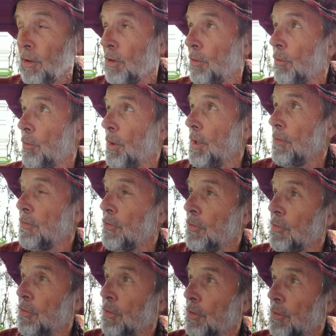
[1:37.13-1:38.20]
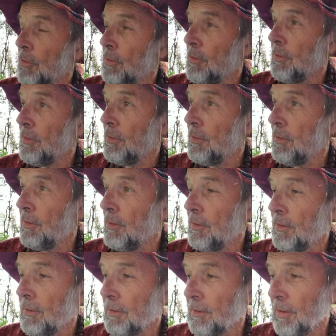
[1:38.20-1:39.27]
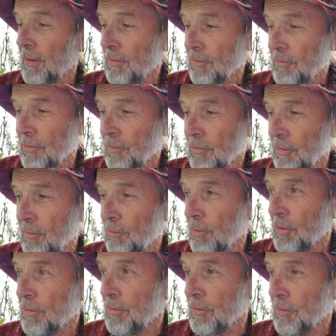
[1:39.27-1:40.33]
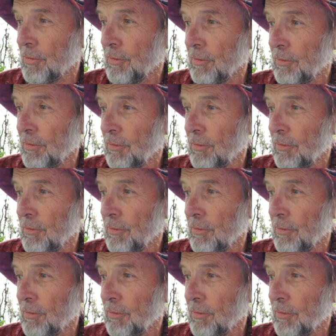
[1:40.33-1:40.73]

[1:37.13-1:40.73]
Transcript: What to do? Gosirthi, what to do?